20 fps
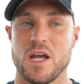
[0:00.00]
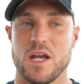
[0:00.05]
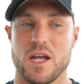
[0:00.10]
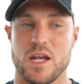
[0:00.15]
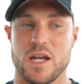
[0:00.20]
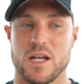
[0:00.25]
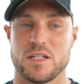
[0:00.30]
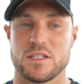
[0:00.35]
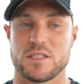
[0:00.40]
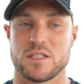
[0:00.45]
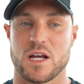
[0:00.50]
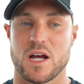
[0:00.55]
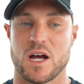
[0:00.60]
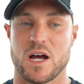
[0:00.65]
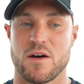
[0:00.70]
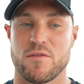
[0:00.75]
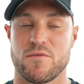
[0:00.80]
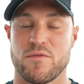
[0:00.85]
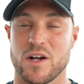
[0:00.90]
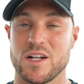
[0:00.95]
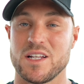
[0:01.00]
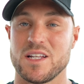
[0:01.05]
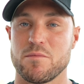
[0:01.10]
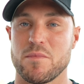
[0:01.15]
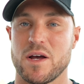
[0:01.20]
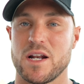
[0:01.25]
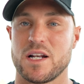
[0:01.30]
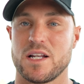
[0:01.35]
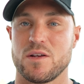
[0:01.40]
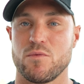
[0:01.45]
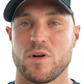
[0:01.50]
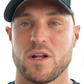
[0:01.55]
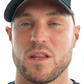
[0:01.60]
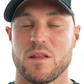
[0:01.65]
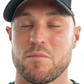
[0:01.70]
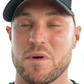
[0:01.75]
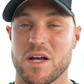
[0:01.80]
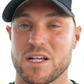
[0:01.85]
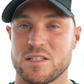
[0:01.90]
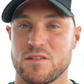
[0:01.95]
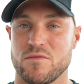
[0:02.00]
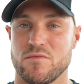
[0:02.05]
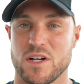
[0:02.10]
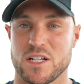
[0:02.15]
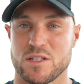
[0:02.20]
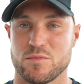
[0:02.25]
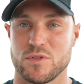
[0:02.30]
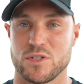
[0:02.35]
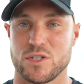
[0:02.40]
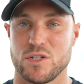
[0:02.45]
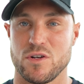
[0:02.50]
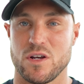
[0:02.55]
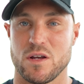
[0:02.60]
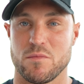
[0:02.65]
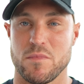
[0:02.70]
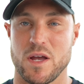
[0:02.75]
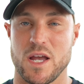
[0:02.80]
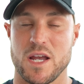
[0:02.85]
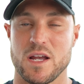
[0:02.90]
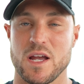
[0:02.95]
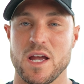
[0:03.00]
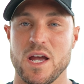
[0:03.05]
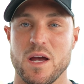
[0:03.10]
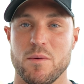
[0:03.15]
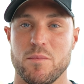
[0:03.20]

is fundamentally one of the best investments you can make,